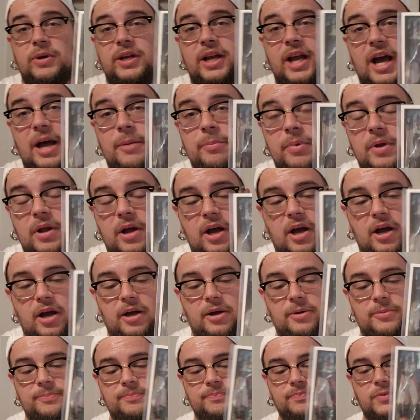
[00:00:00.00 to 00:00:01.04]
We got
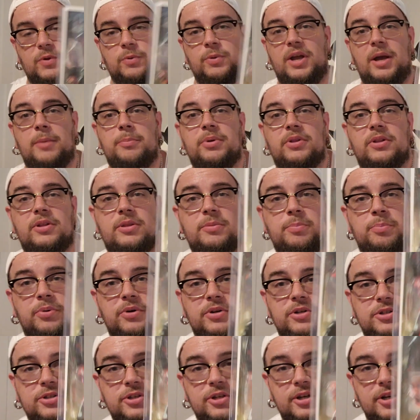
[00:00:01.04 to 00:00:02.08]
Billy the
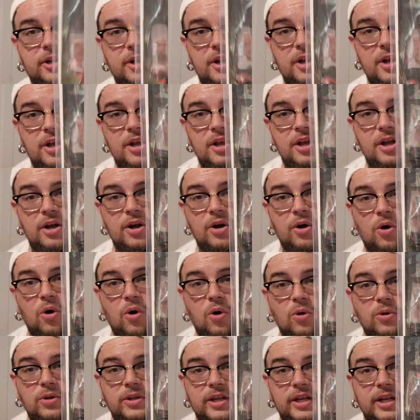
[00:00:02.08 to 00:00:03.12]
Butcher
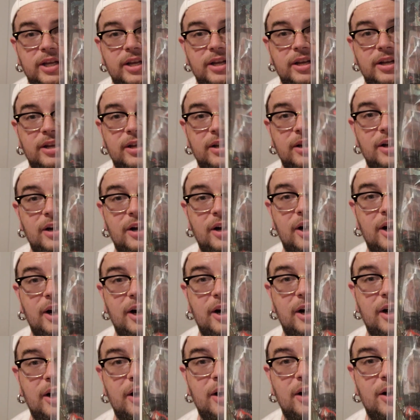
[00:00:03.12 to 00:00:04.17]
holding
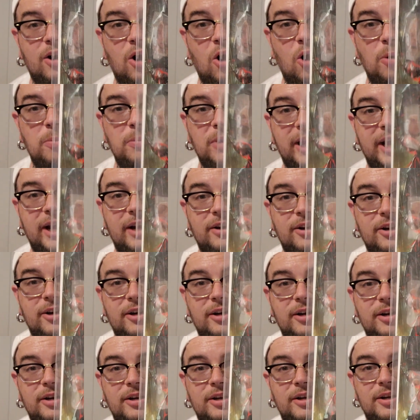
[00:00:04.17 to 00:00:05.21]

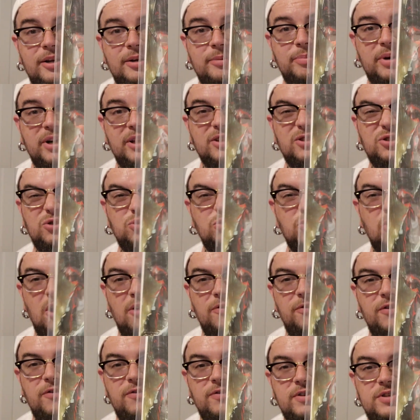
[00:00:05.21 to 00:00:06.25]
Homelander by the
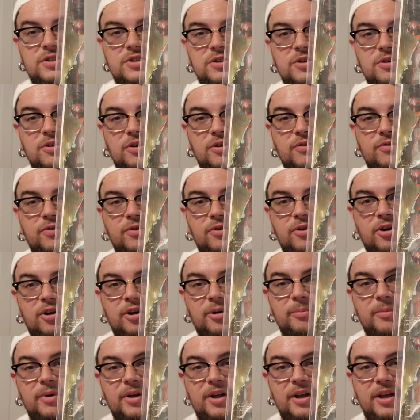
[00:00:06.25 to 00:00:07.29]
scruff of his
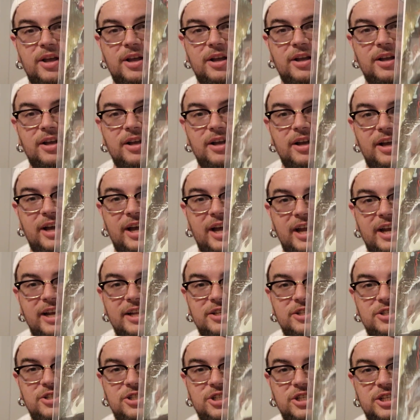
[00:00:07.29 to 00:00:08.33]
uniform. And
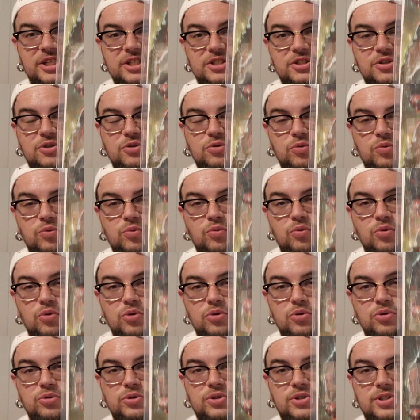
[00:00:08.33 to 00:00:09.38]
it's just
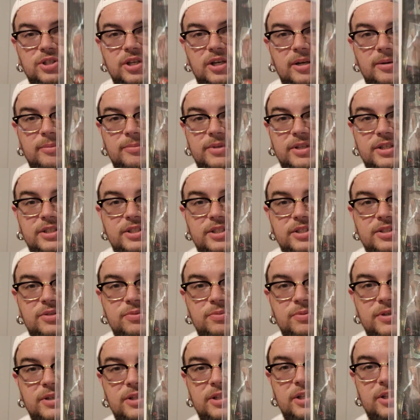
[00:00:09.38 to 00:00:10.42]
gruesome. This is
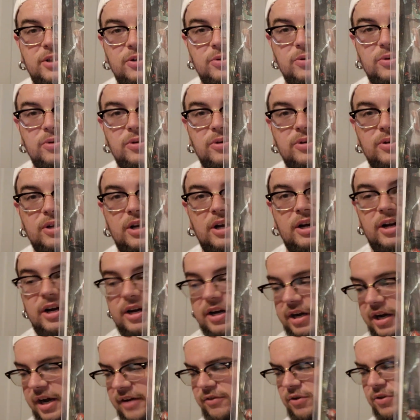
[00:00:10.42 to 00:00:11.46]
really cool.
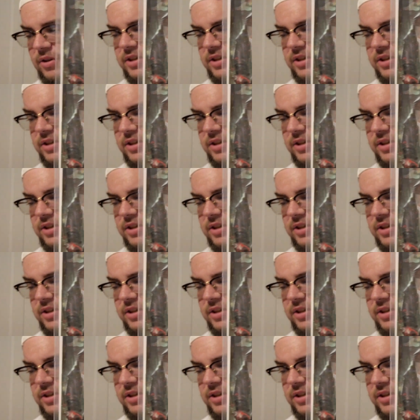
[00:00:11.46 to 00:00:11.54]
I've